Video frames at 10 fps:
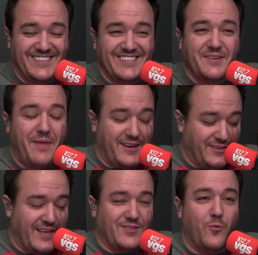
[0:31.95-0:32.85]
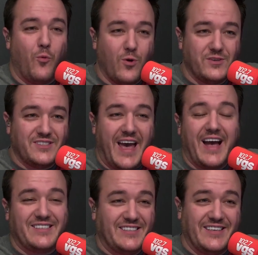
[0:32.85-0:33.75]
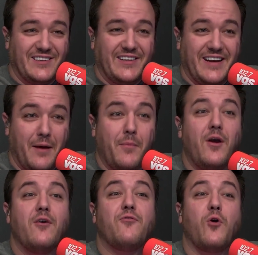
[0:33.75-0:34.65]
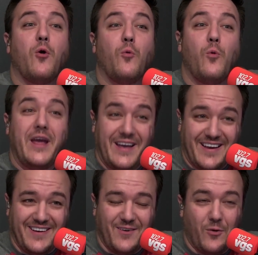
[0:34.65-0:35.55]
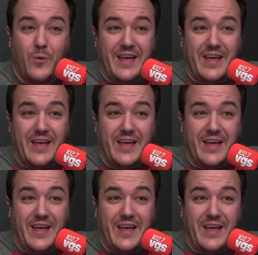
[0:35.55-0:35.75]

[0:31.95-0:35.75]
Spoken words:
Just imagine like the worst accident cleanup for a week or a weekend.